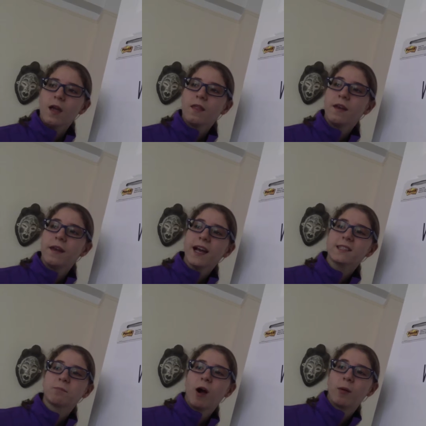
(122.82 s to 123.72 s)
The
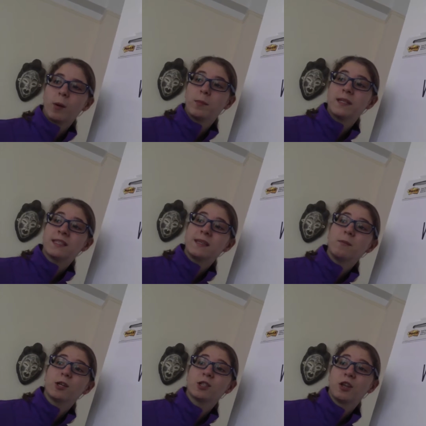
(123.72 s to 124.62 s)
next problem is
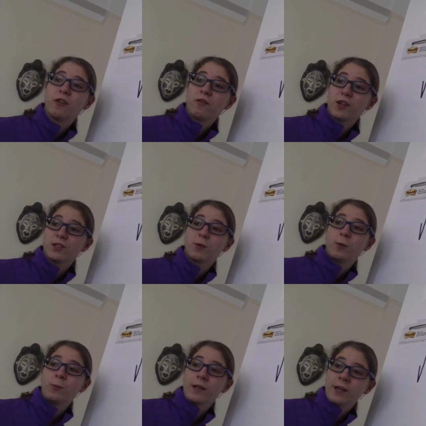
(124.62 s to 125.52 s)
similar to the first
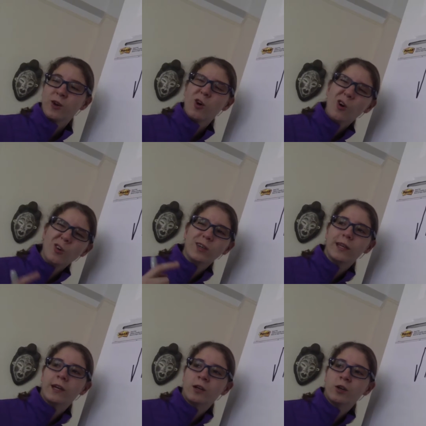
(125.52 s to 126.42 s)
one we did,
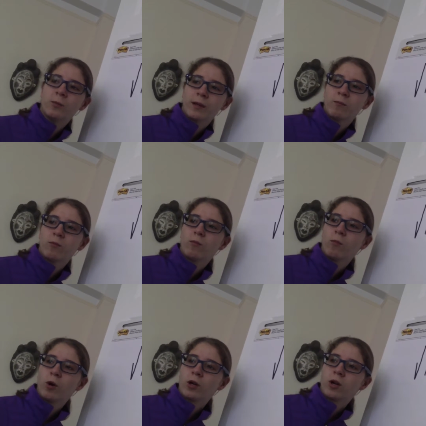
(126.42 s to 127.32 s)
only a little bit
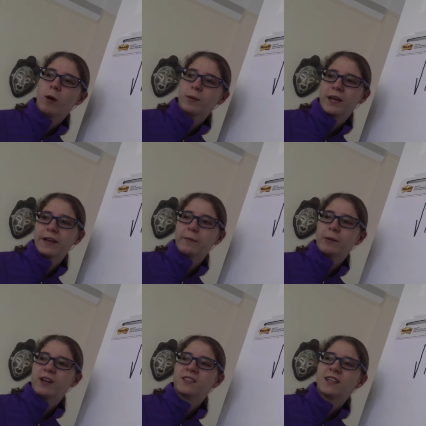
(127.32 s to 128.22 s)
more complicated
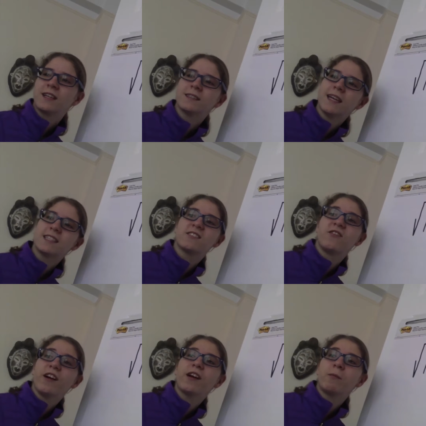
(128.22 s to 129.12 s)
because it contains
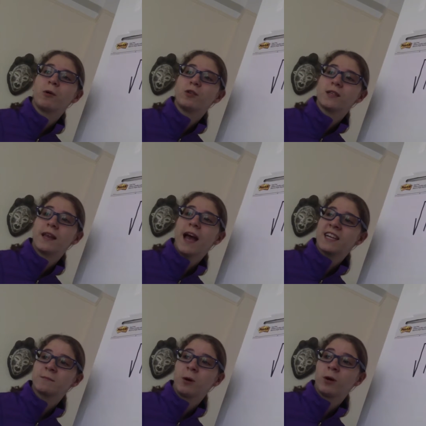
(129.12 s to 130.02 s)
variables and
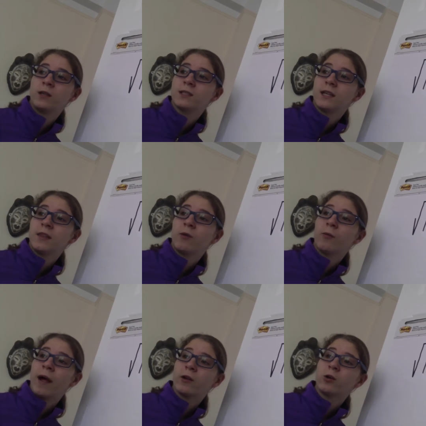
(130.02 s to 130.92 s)
exponents in the
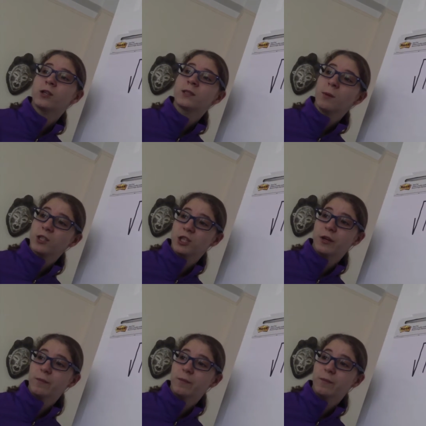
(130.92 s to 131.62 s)
radical expression.